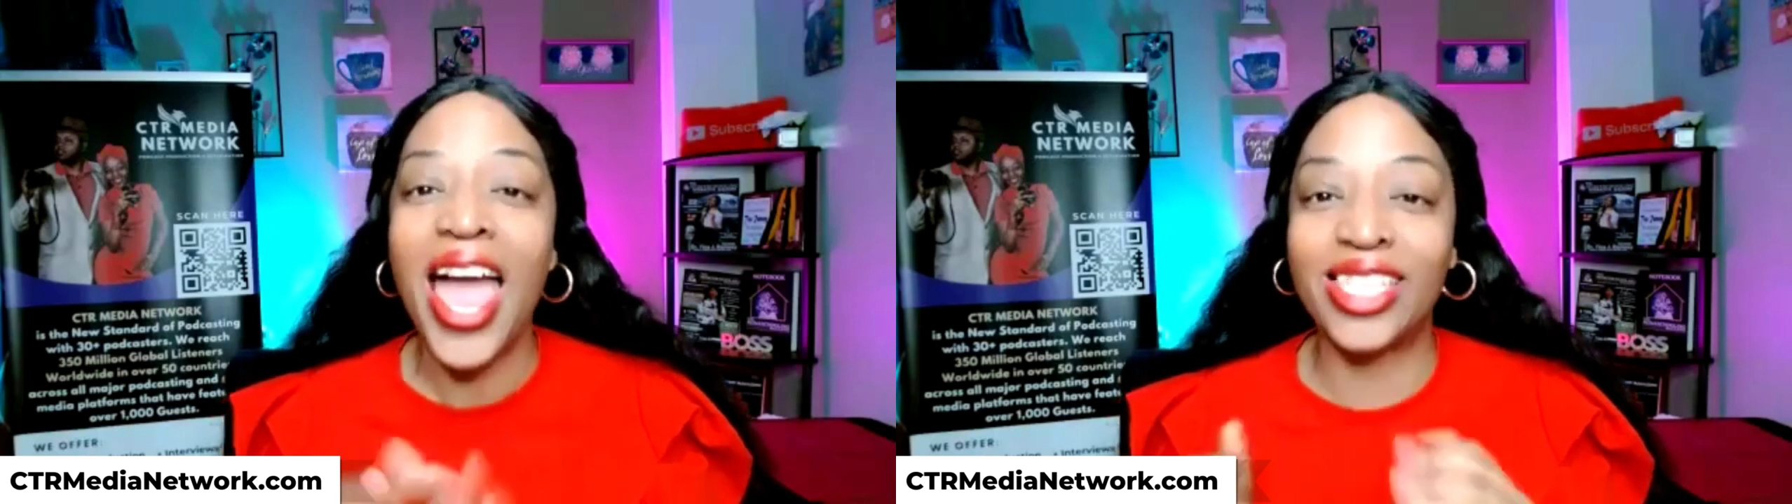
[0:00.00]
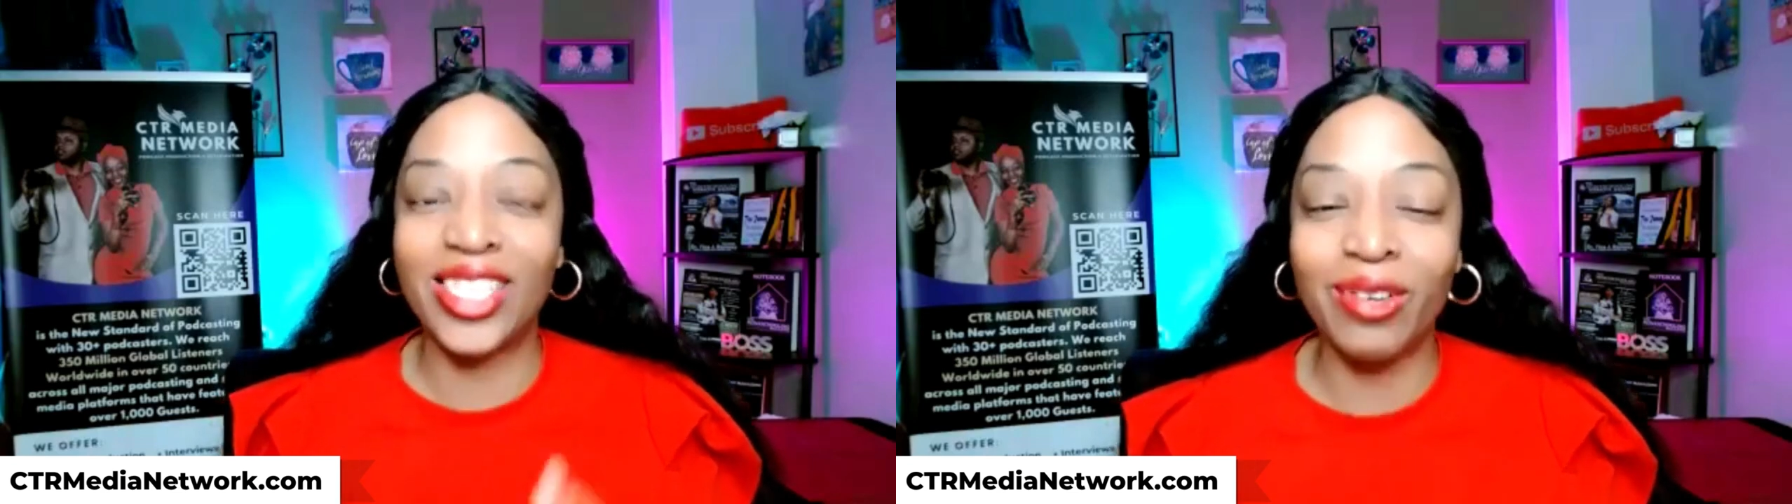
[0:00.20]

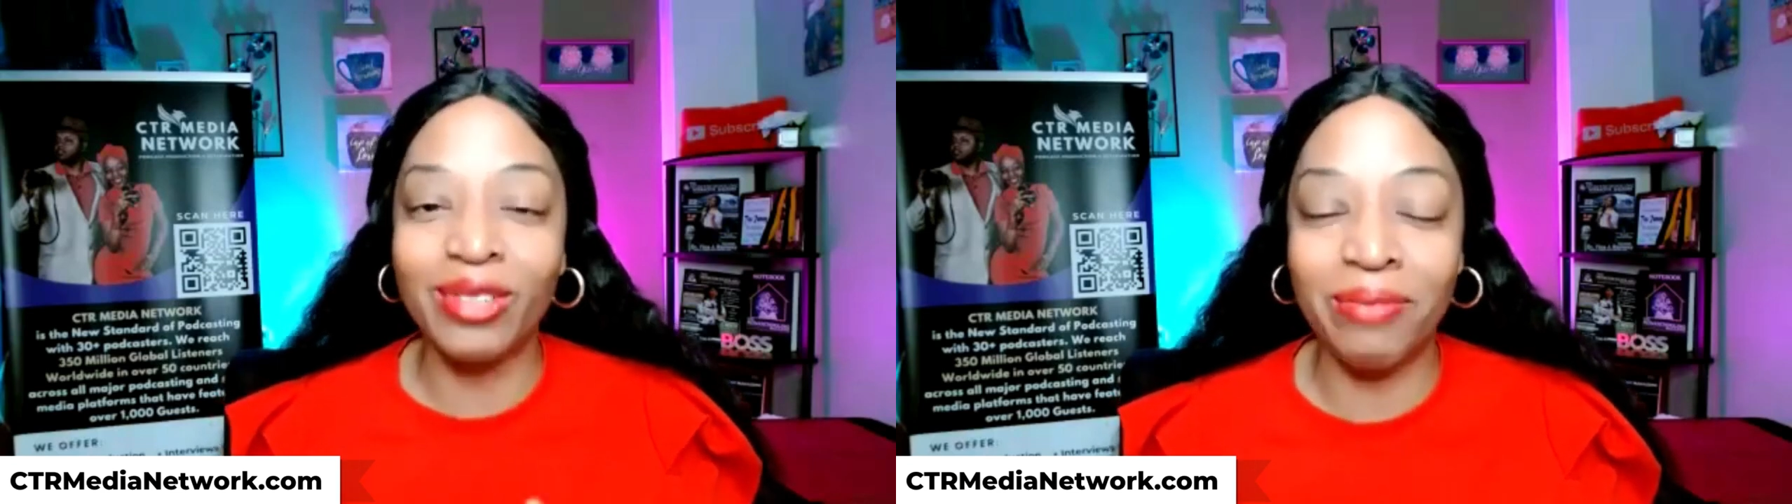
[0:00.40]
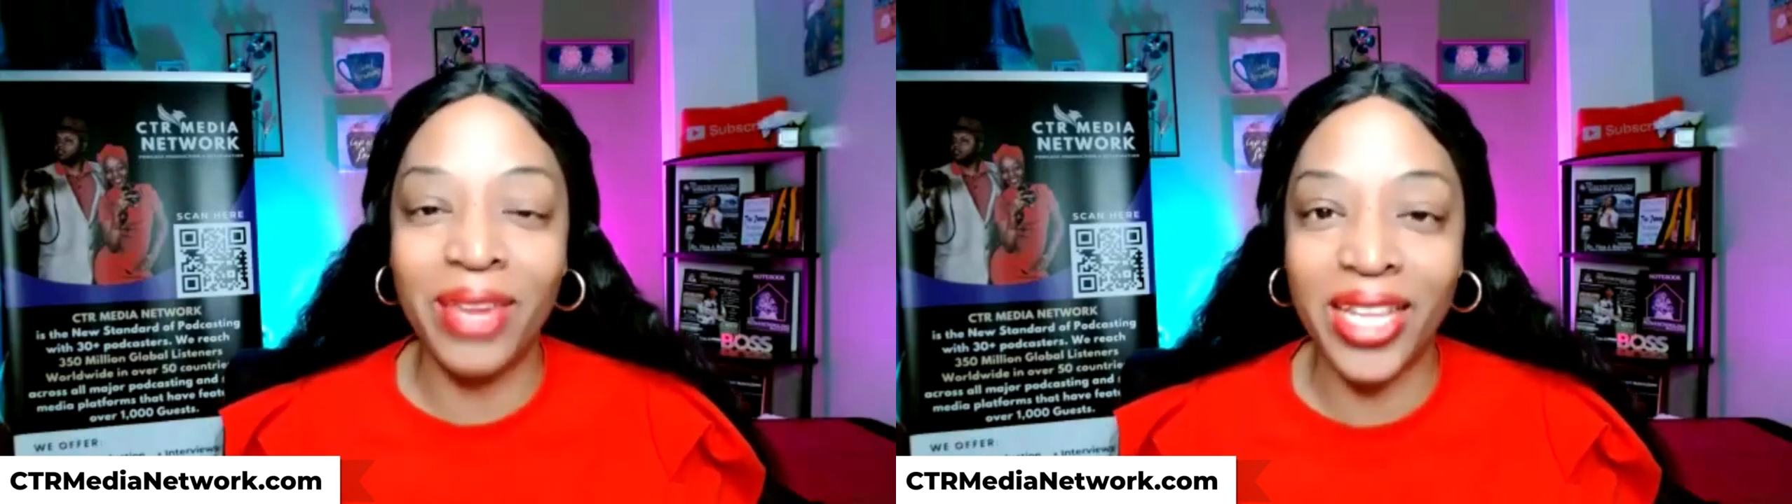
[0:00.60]
and
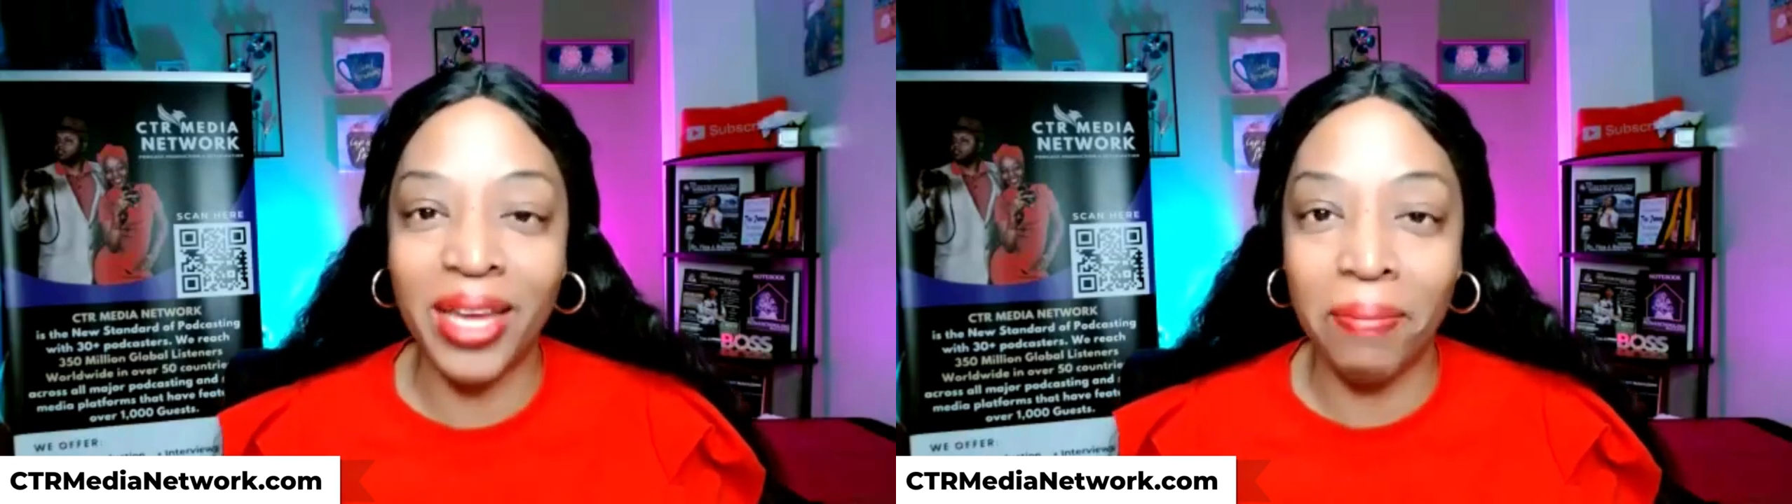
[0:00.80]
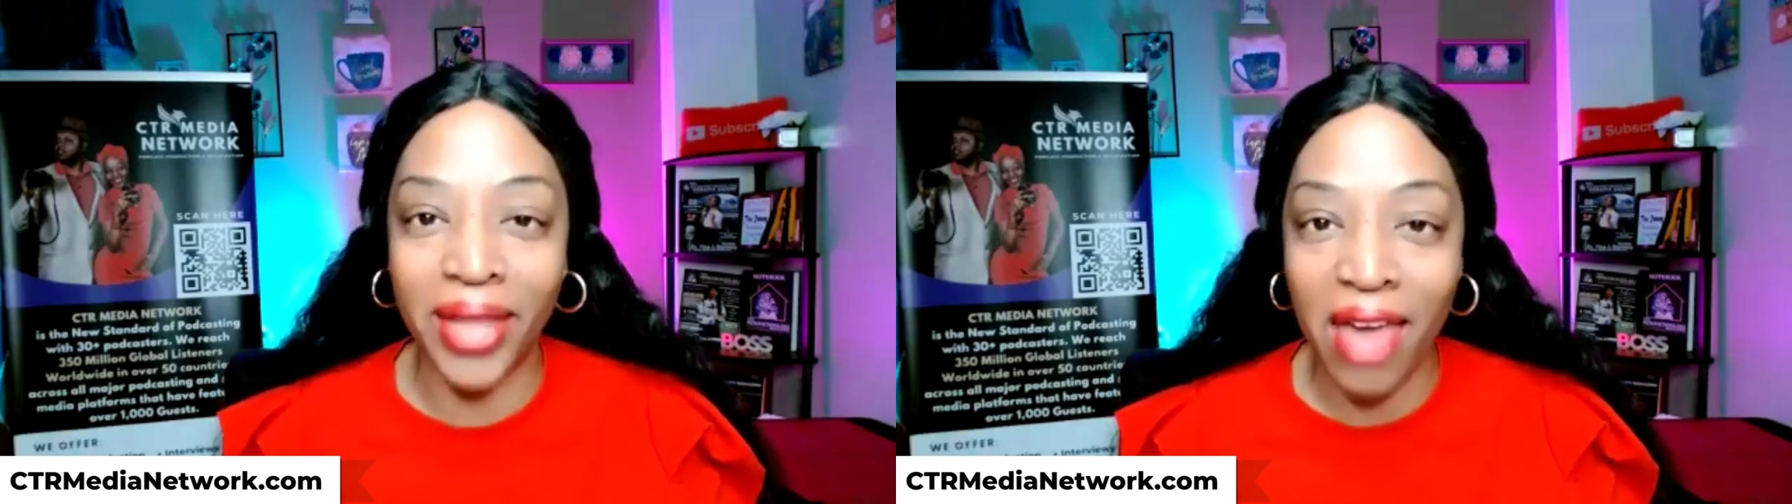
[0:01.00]
social
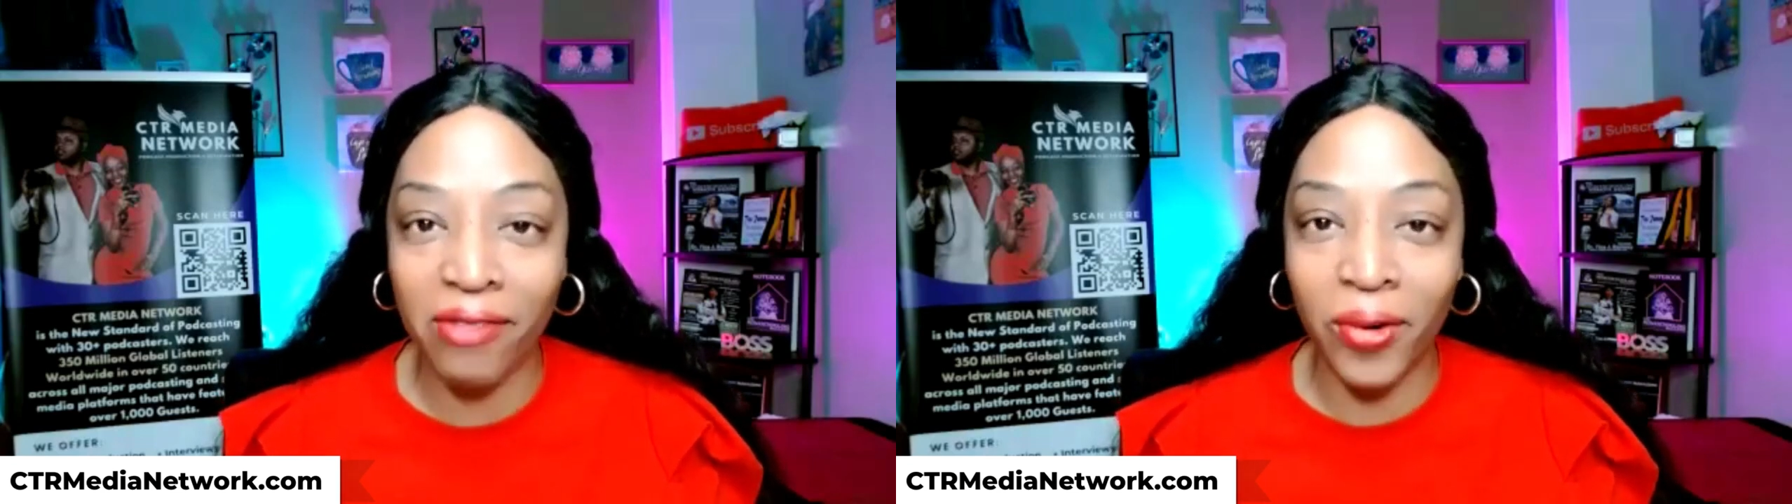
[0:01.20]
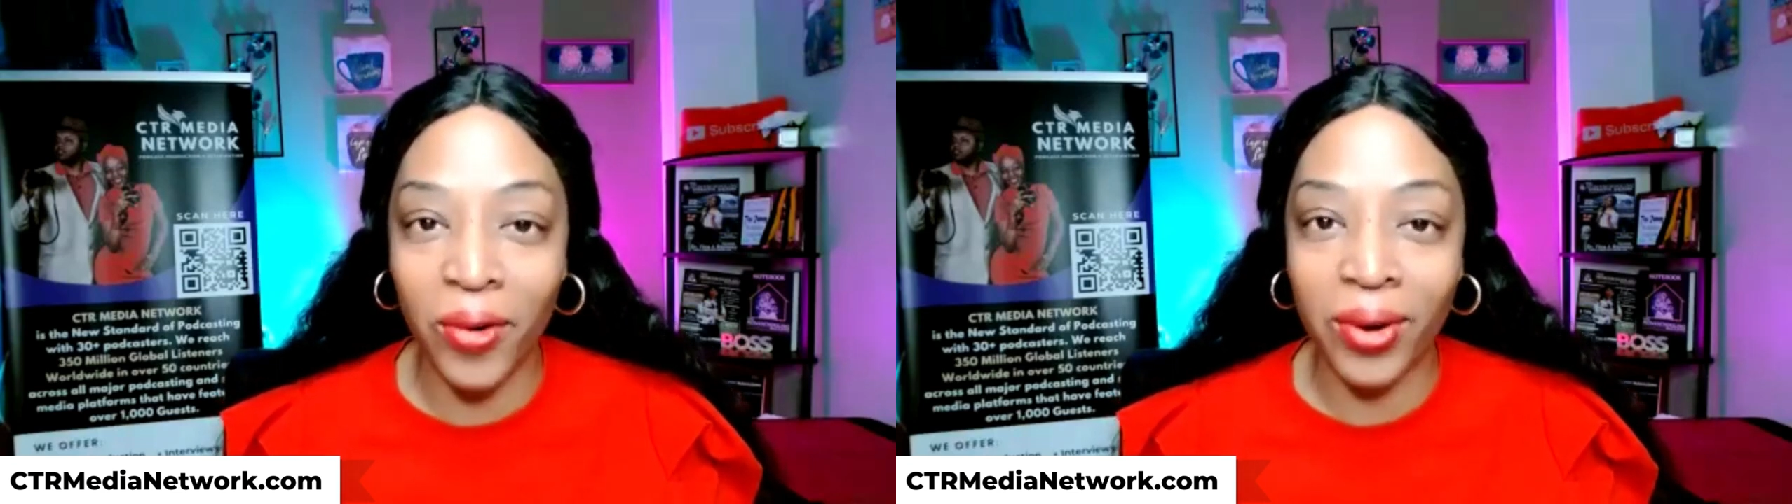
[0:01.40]
media
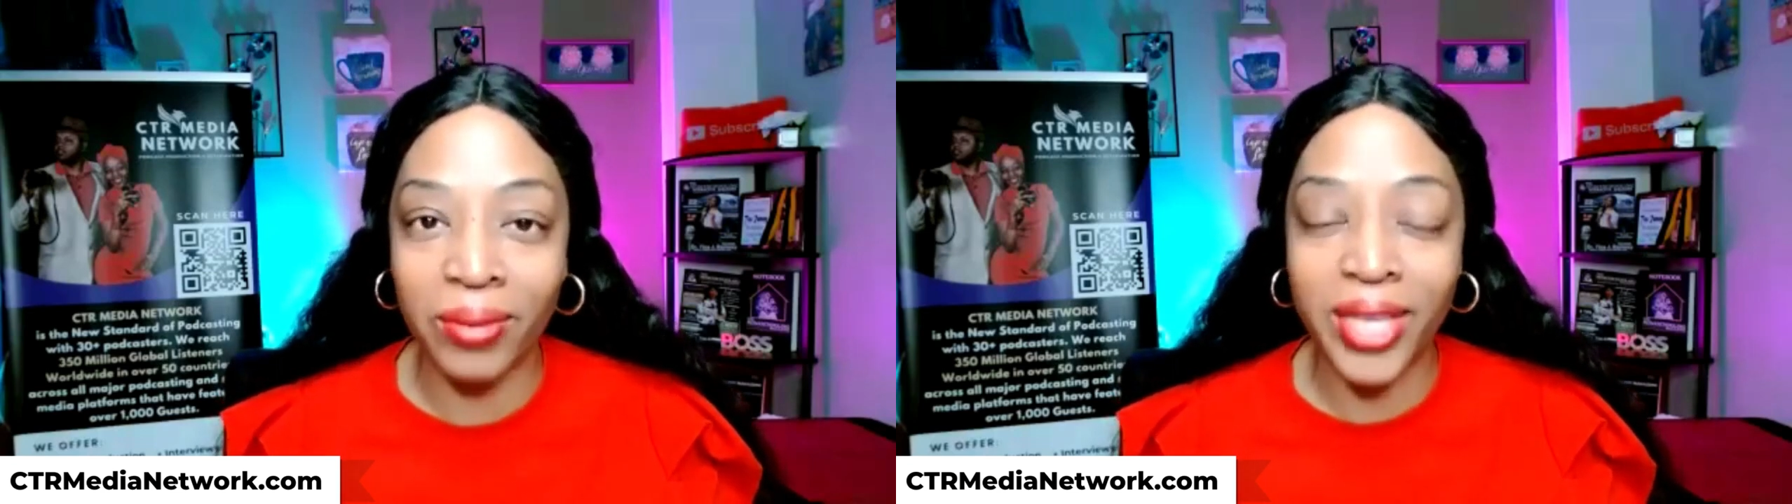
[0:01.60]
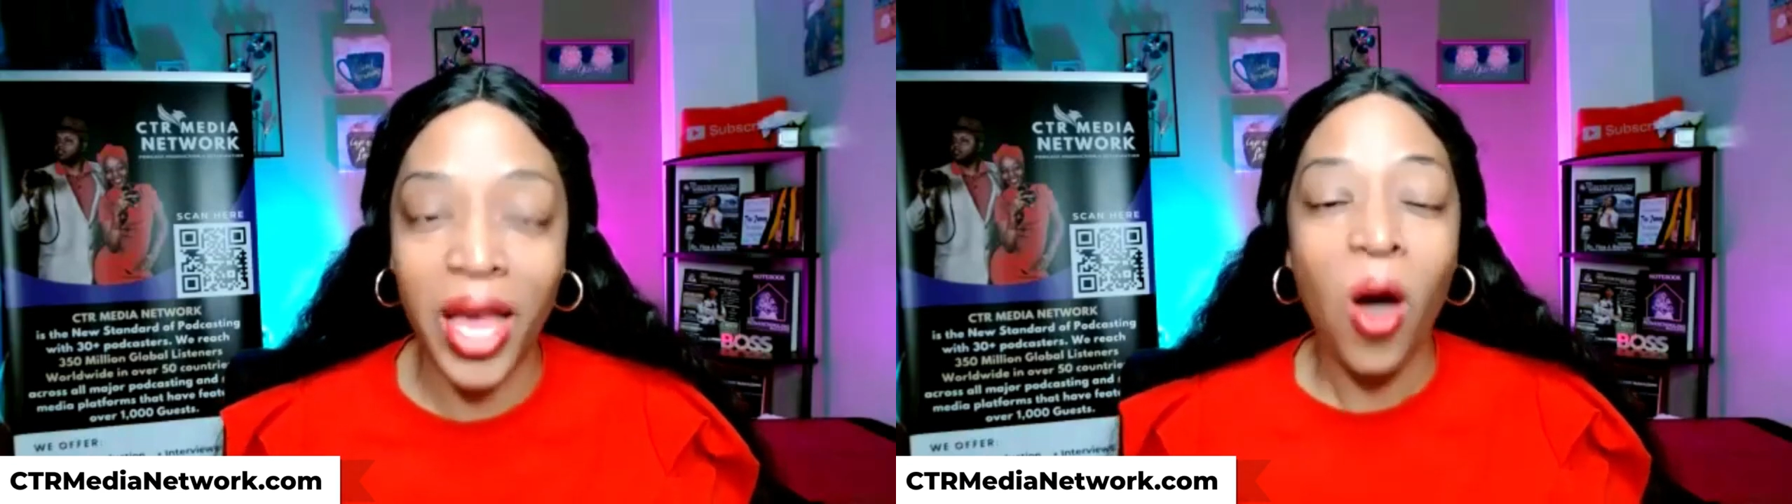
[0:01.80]

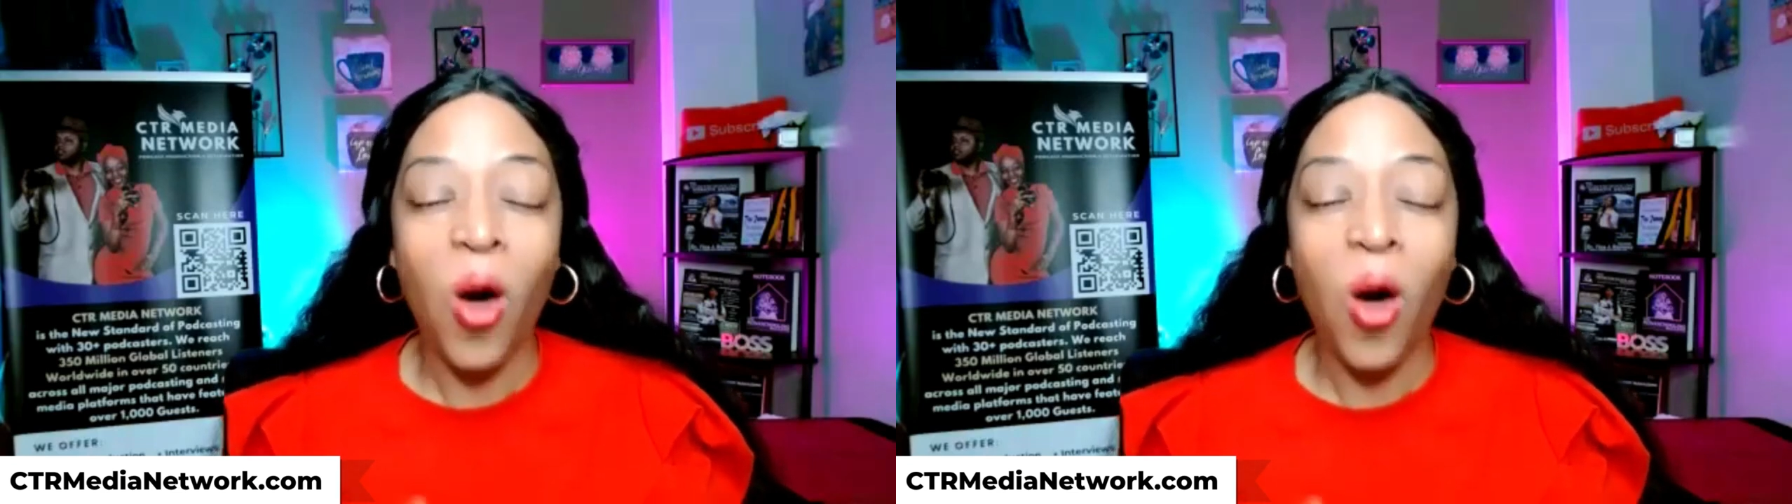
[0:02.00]
platforms.